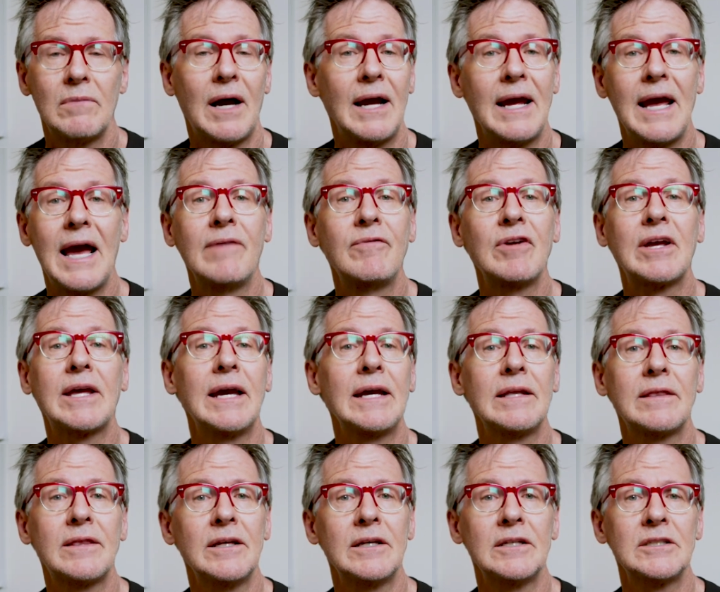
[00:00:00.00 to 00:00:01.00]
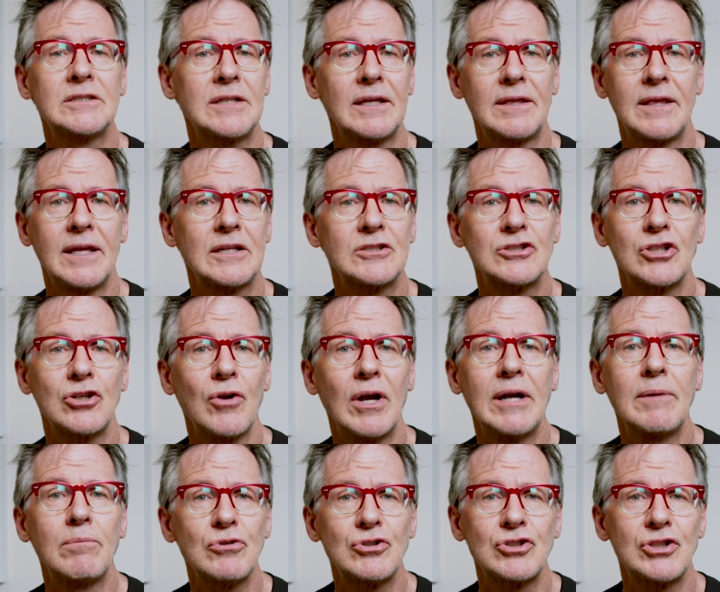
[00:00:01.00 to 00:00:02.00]
I advocate this. I think it's a
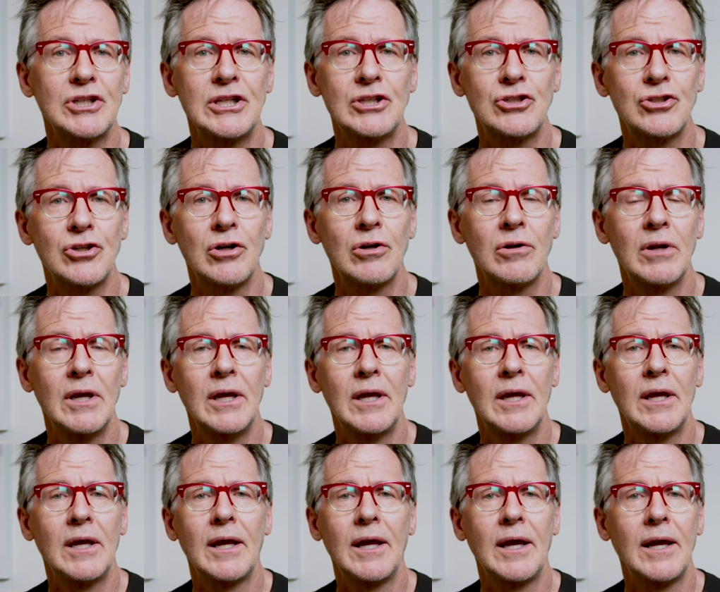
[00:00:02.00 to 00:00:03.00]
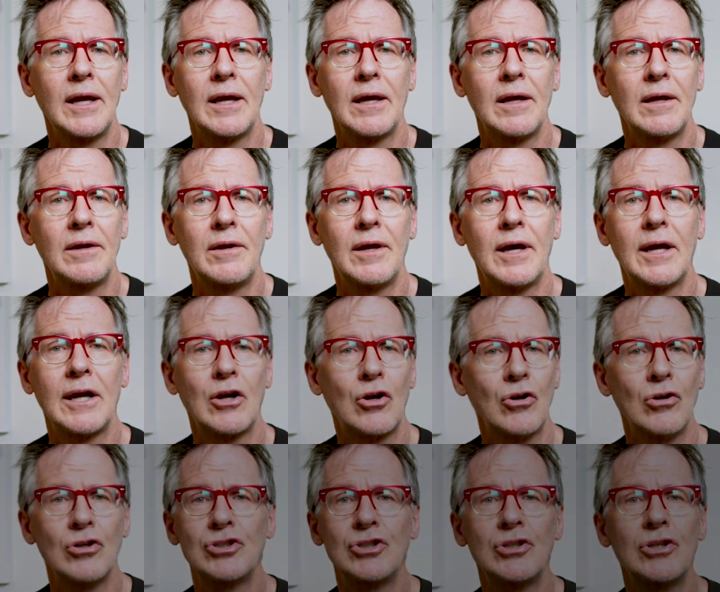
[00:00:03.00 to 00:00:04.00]
great procedure, and I
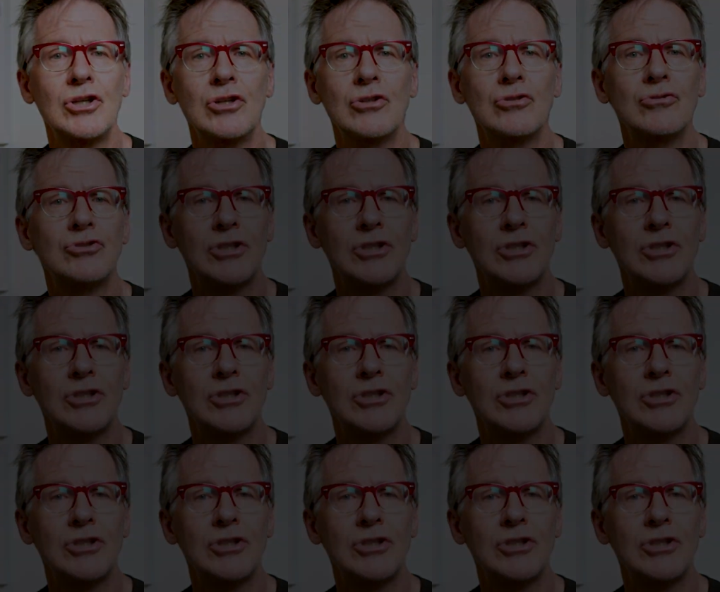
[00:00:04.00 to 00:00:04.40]
encourage you to use